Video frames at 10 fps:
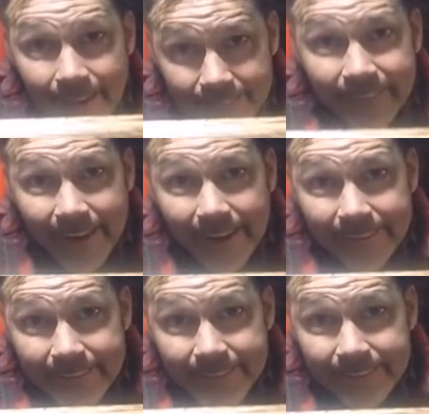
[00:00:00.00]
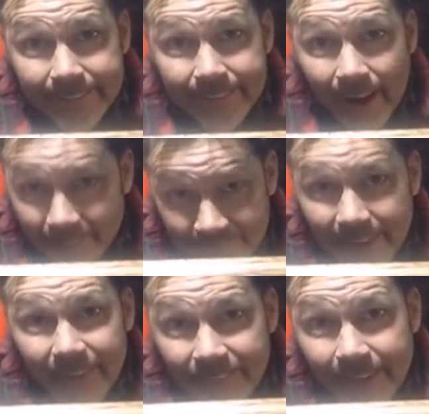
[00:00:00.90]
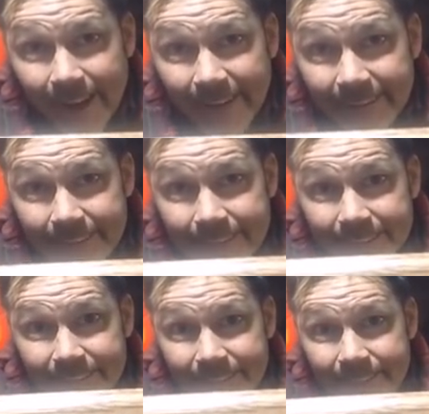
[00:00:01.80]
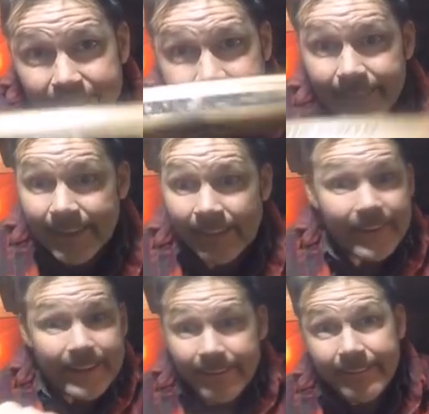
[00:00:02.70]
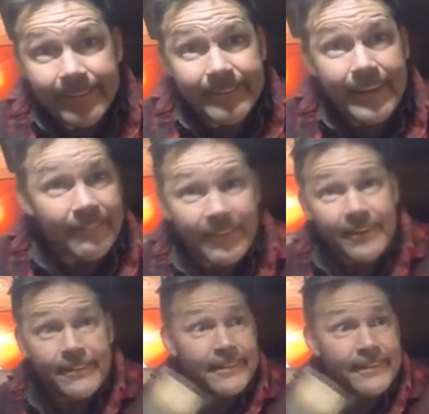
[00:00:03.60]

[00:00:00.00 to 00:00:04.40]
I'm proud of these. I'm real proud of these. Now, they look good, they feel